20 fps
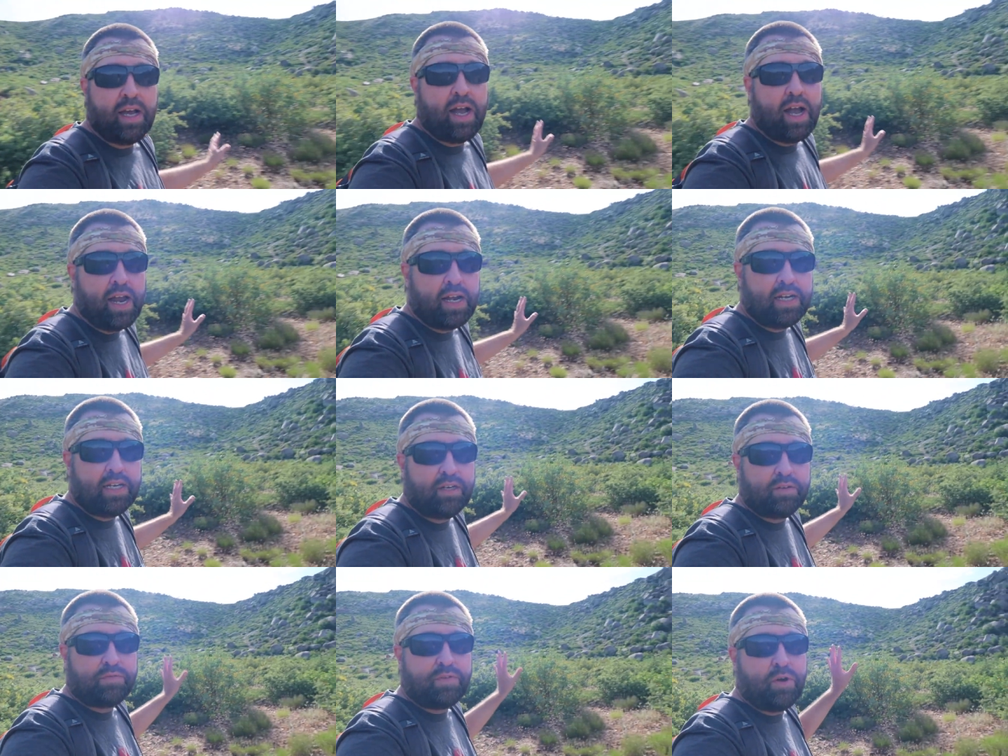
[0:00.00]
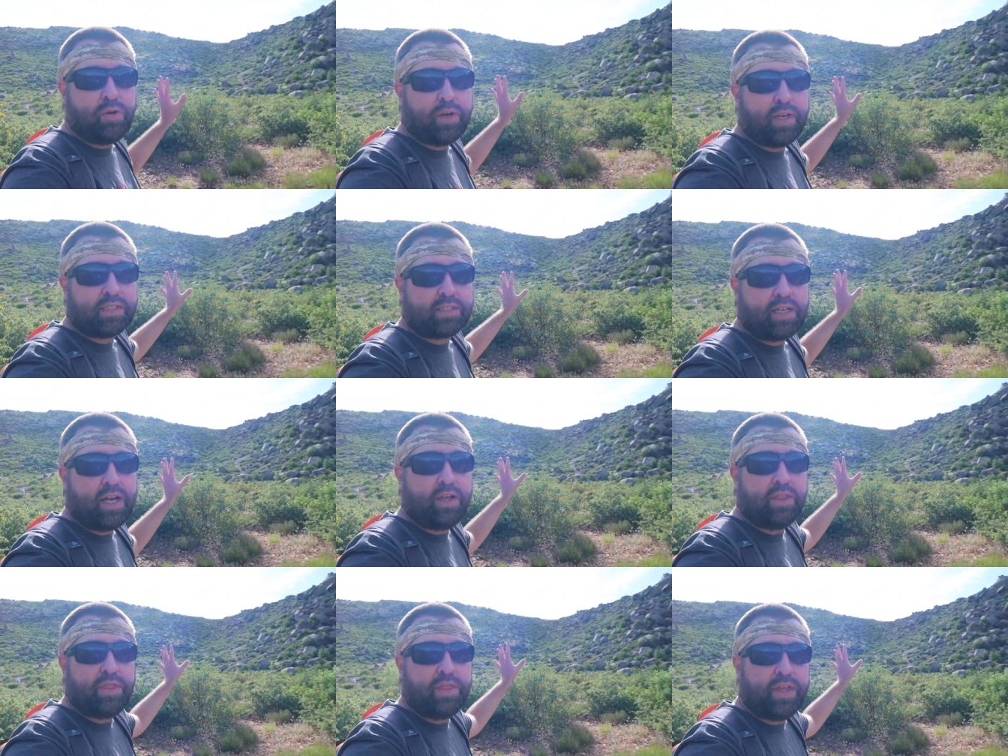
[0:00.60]
I need to
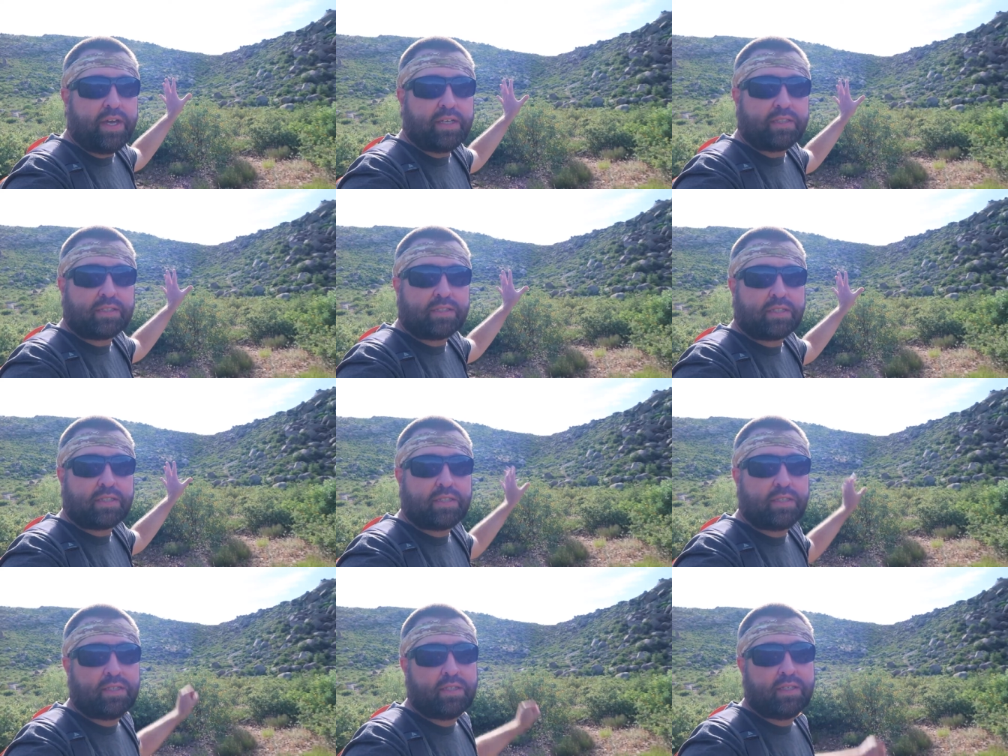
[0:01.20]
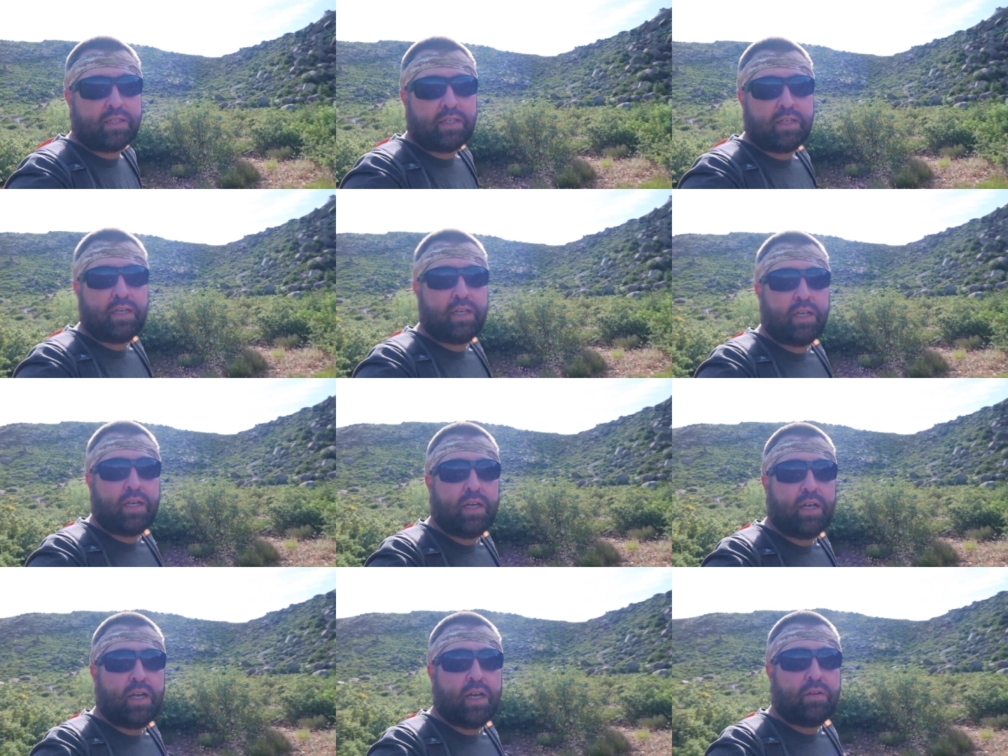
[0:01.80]
focus on this
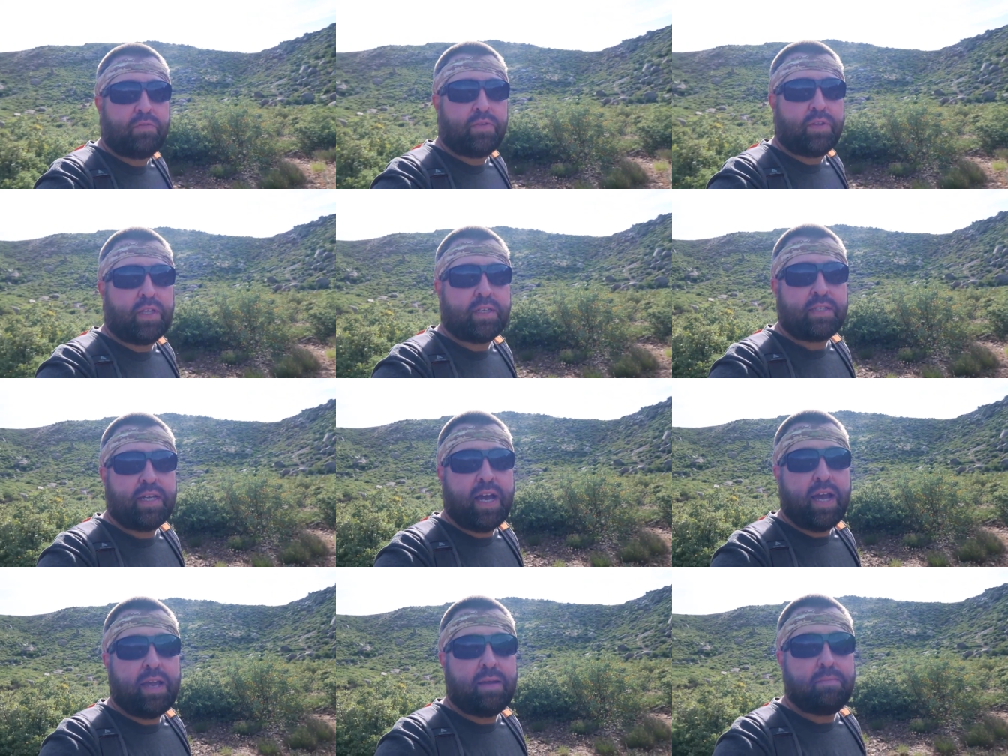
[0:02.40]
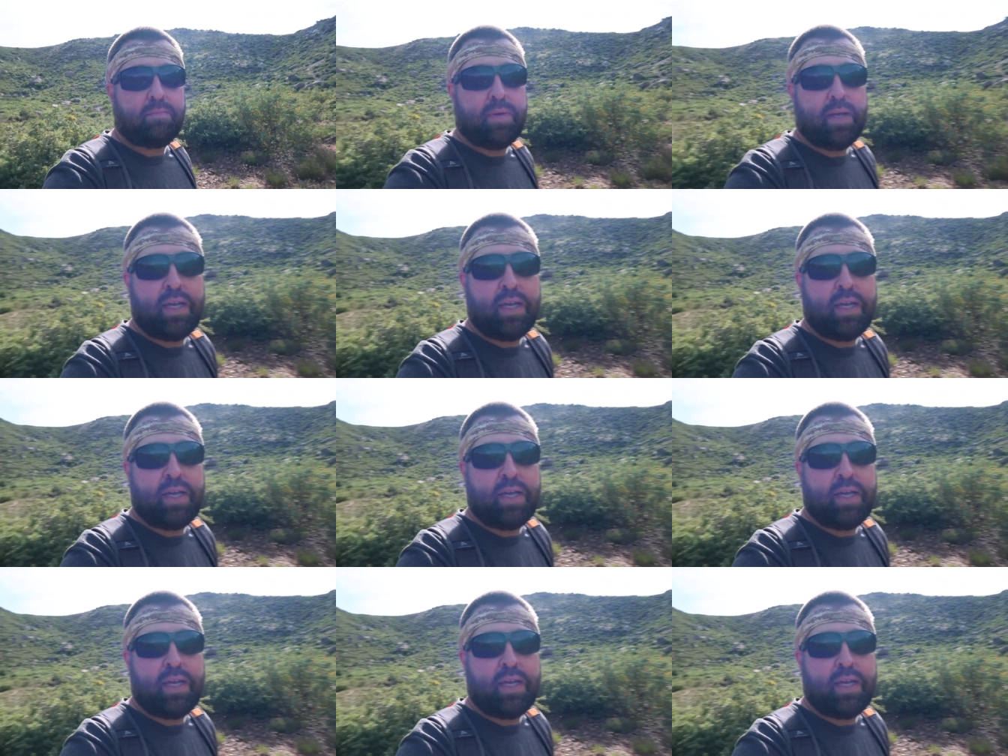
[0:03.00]
for the time